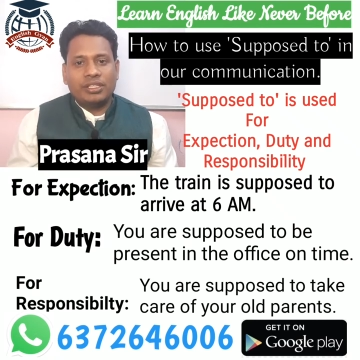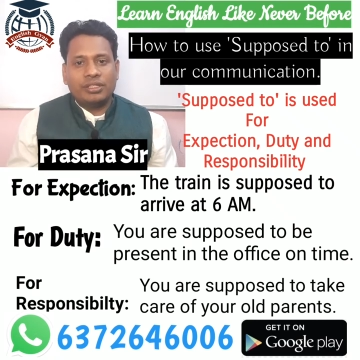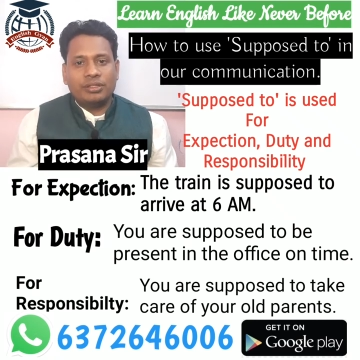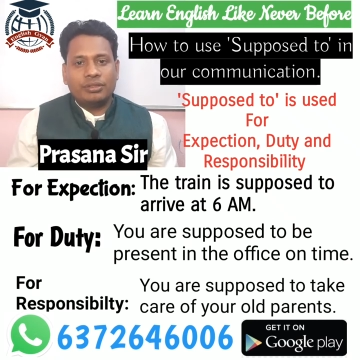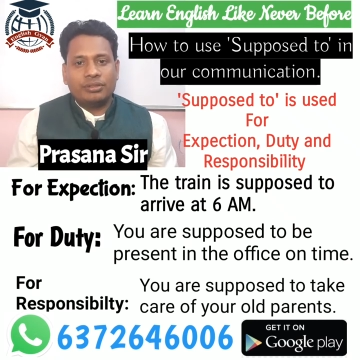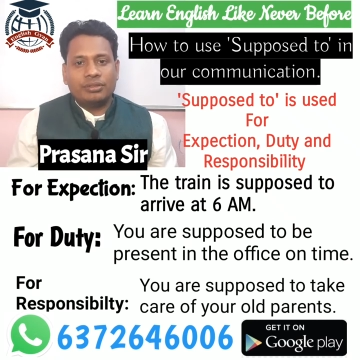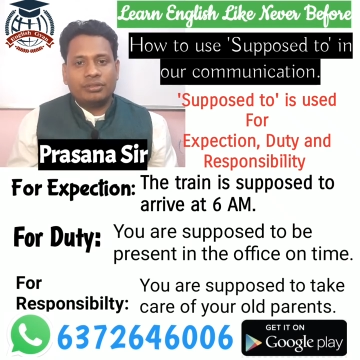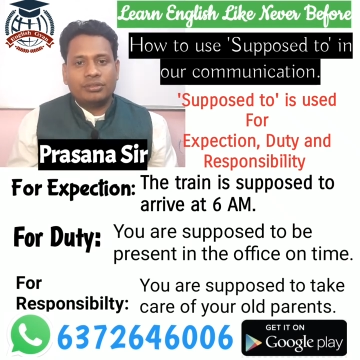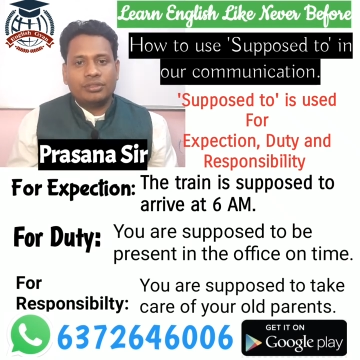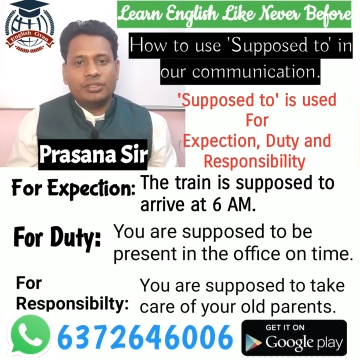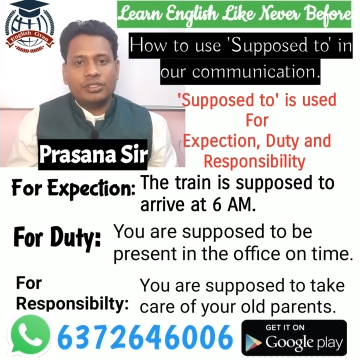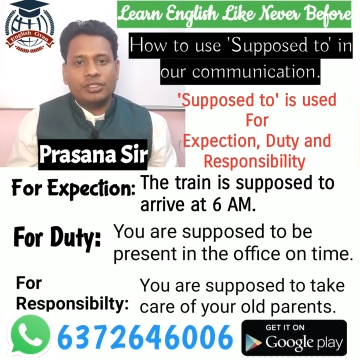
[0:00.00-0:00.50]

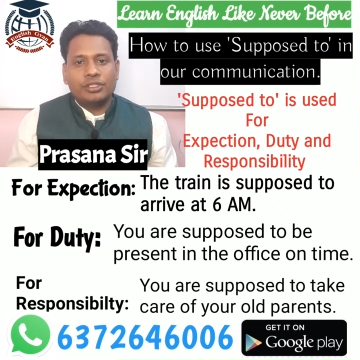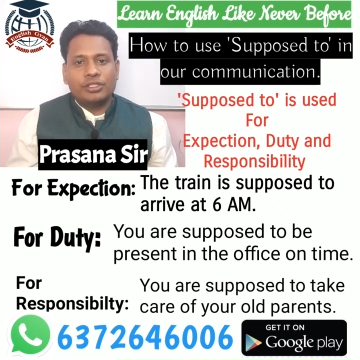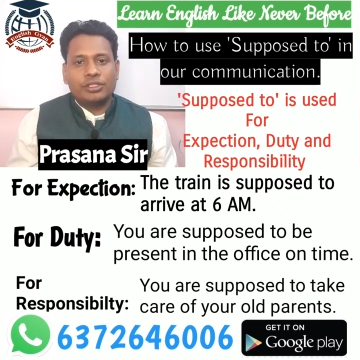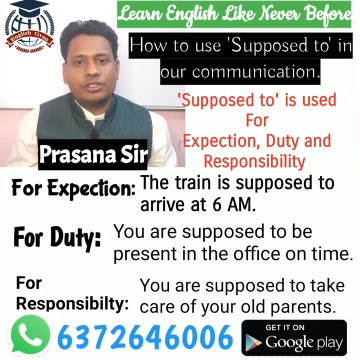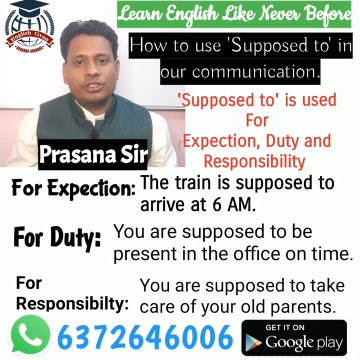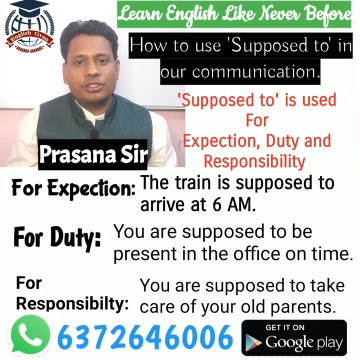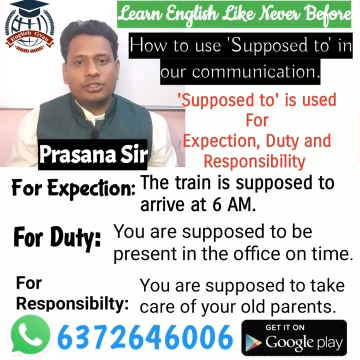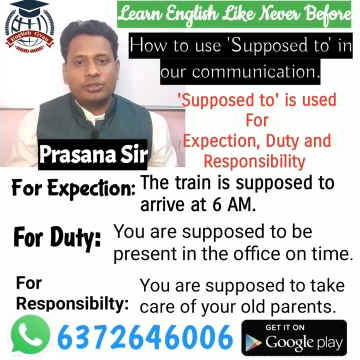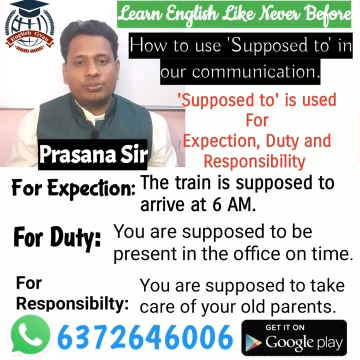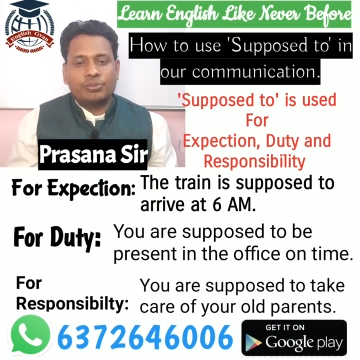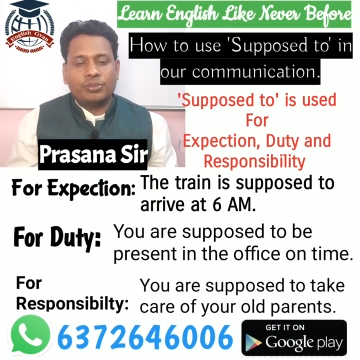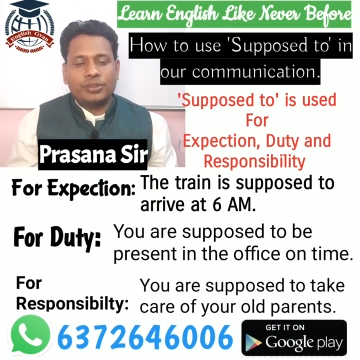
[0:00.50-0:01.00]
your
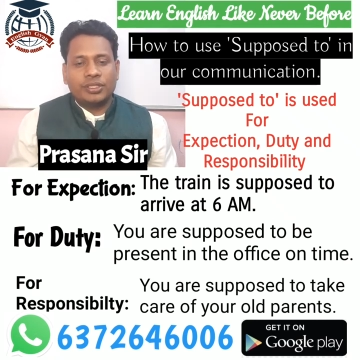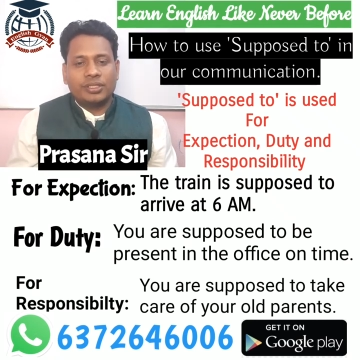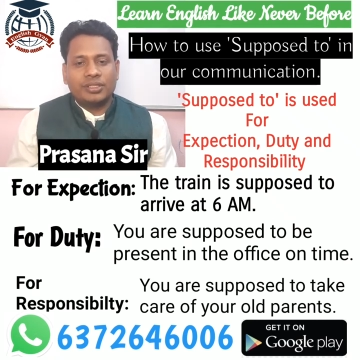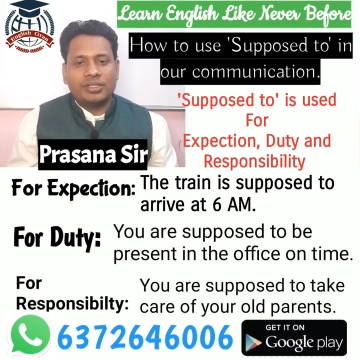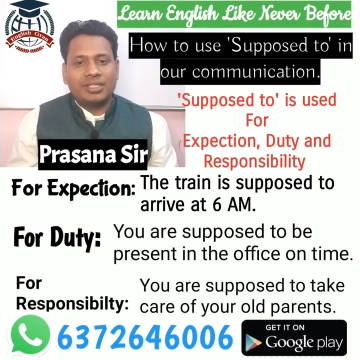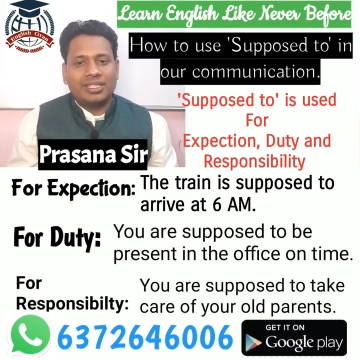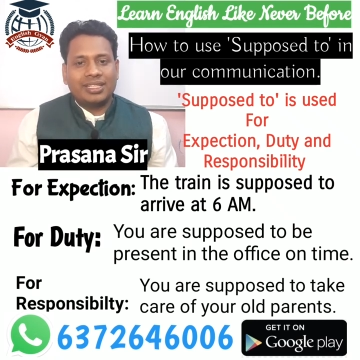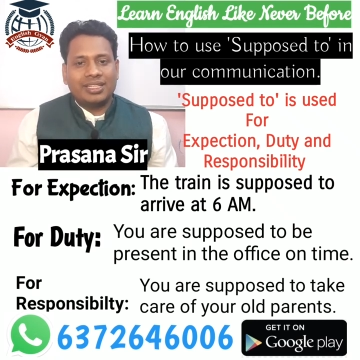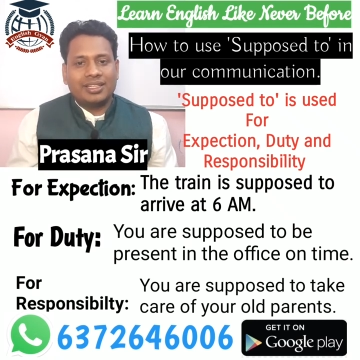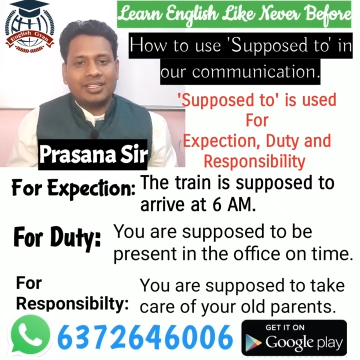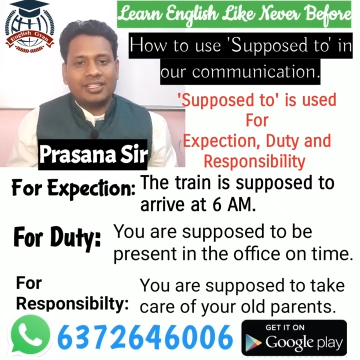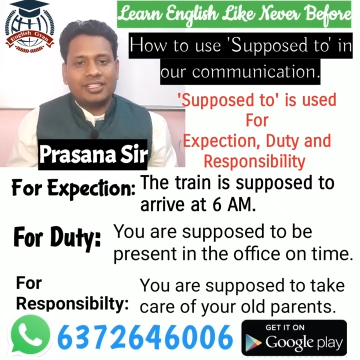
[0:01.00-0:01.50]

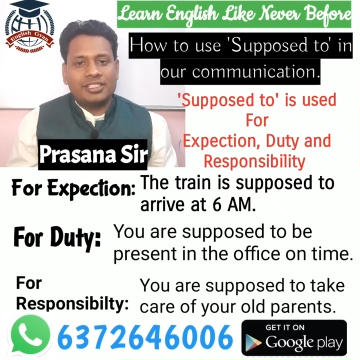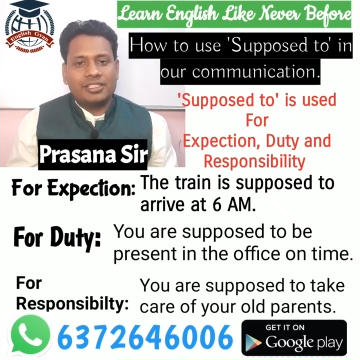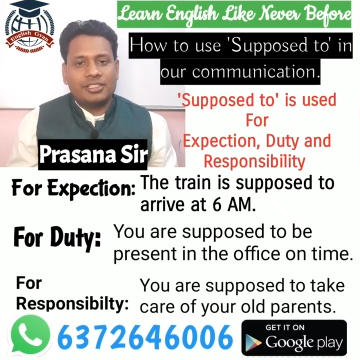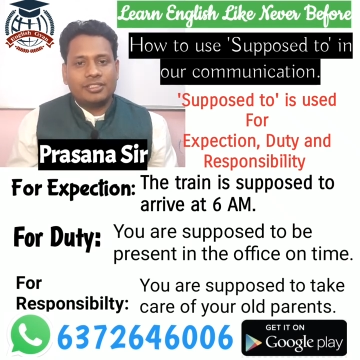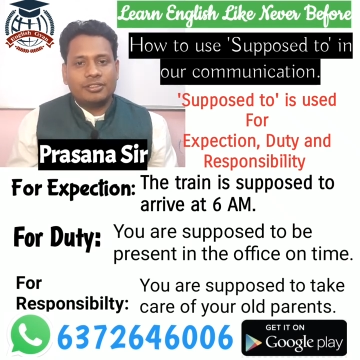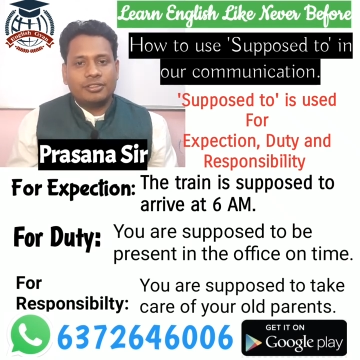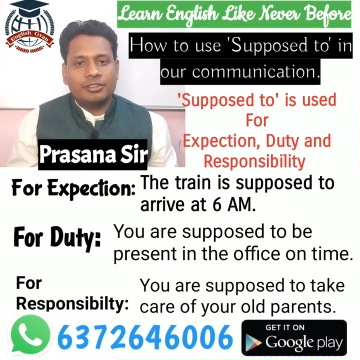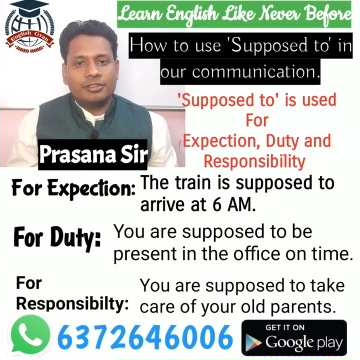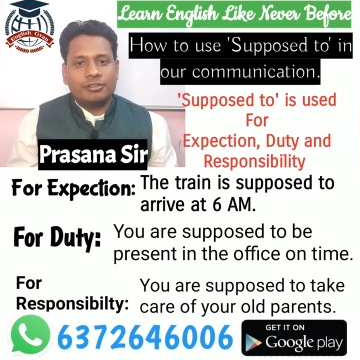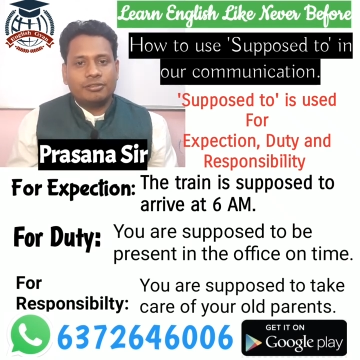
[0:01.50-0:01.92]
spoken English